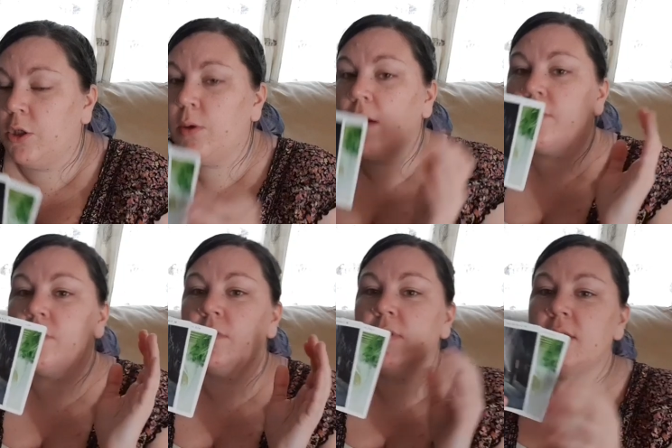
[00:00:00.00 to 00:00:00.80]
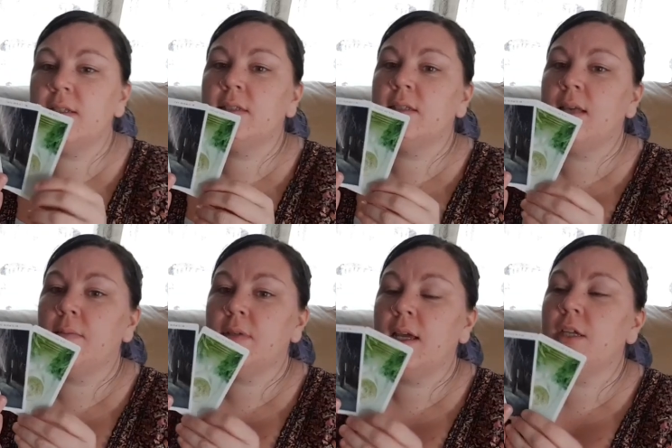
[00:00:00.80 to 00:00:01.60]
You have to resist the
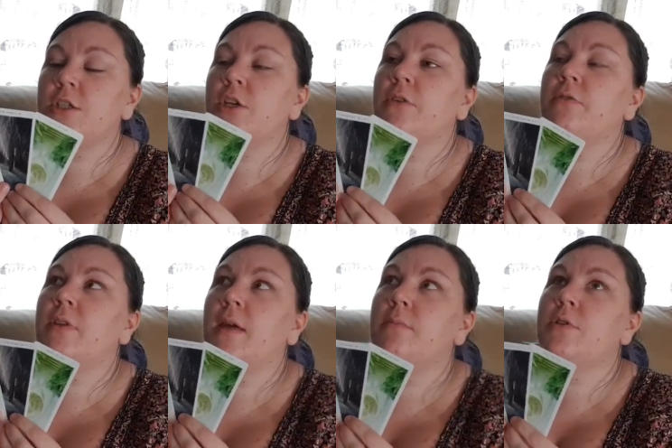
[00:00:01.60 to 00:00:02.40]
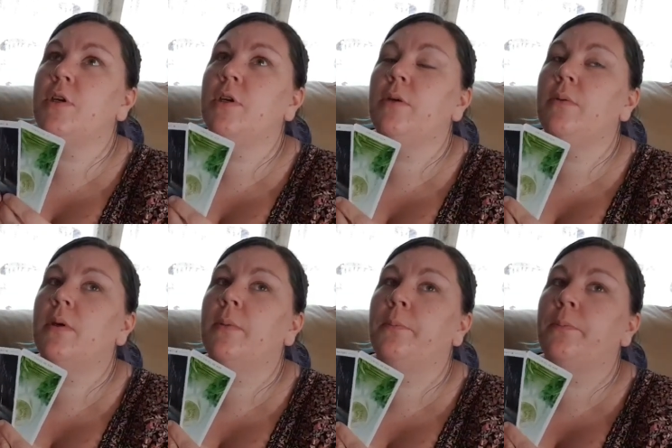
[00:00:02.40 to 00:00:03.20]
temptation for them to.
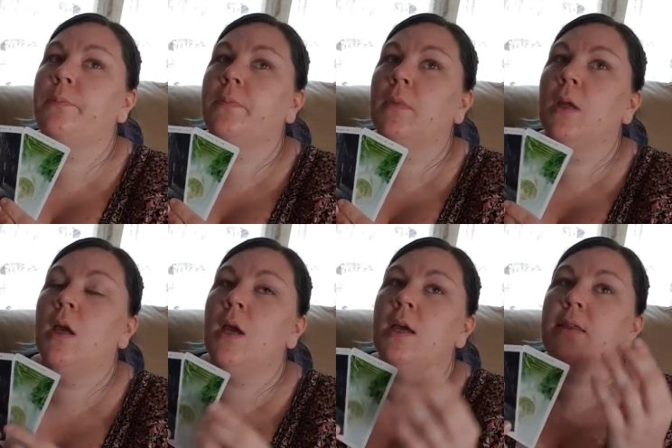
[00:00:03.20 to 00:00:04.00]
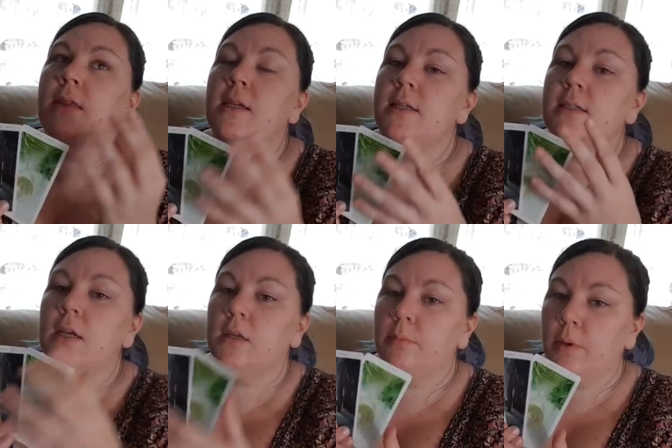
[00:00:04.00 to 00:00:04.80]
This is
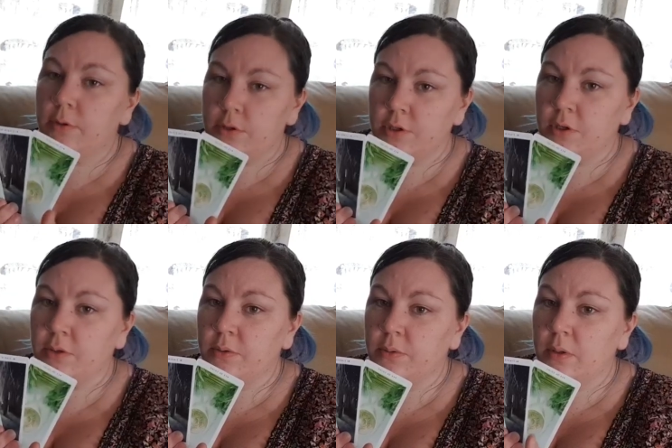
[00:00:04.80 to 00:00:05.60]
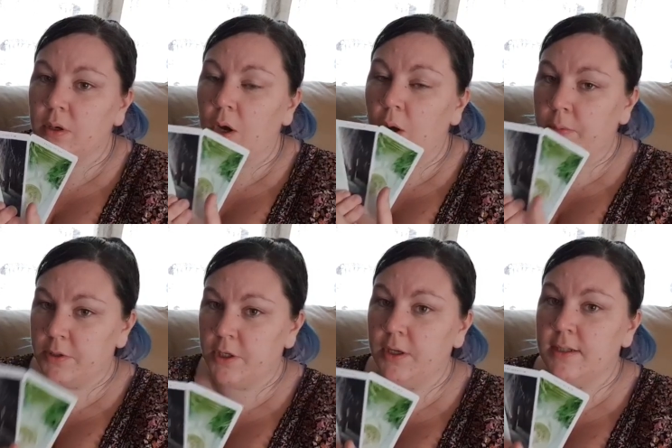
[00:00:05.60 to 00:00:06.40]
an emotional
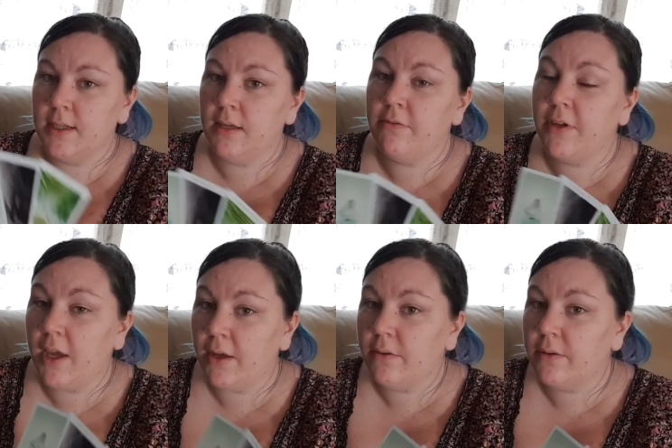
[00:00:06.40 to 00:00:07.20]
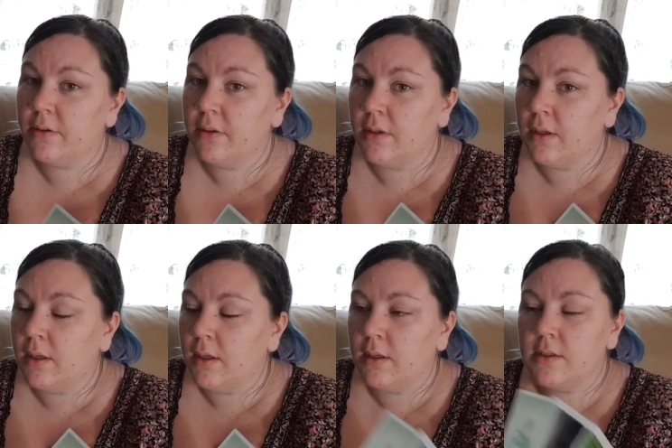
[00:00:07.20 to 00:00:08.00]
opportunity for you.
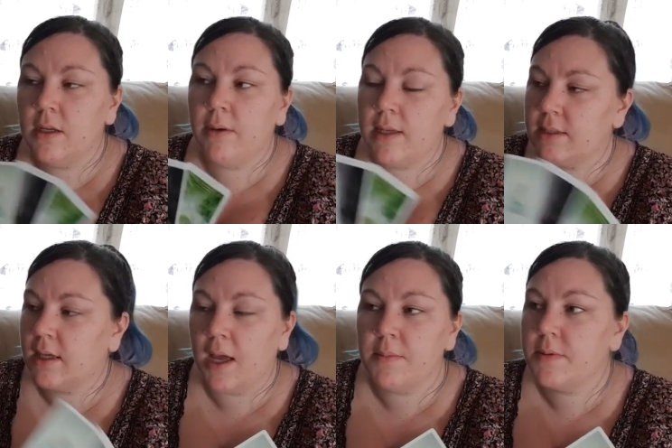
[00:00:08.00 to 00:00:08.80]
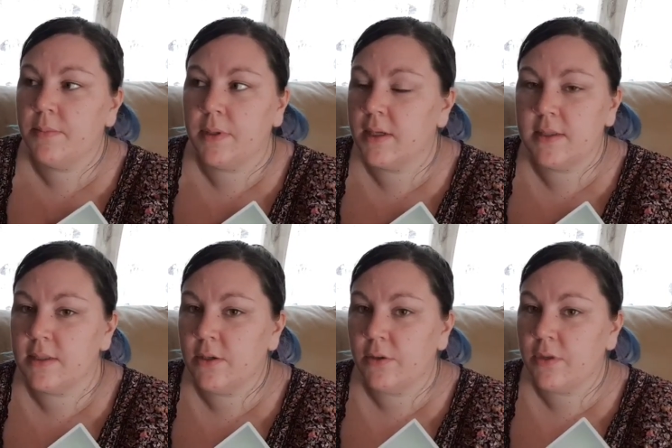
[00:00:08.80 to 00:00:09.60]
There's no Ace of Cups because
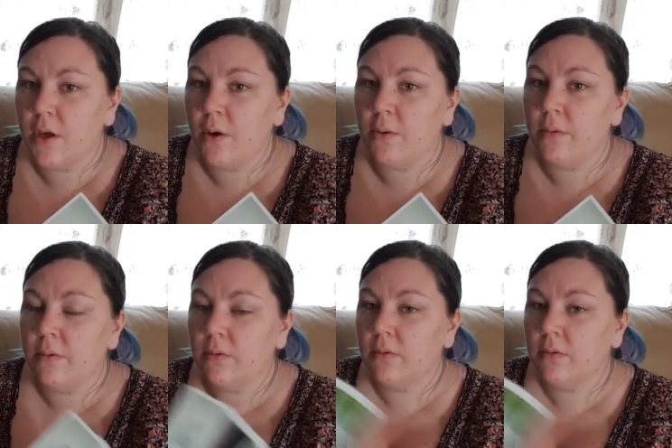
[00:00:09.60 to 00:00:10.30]
it's not the whole,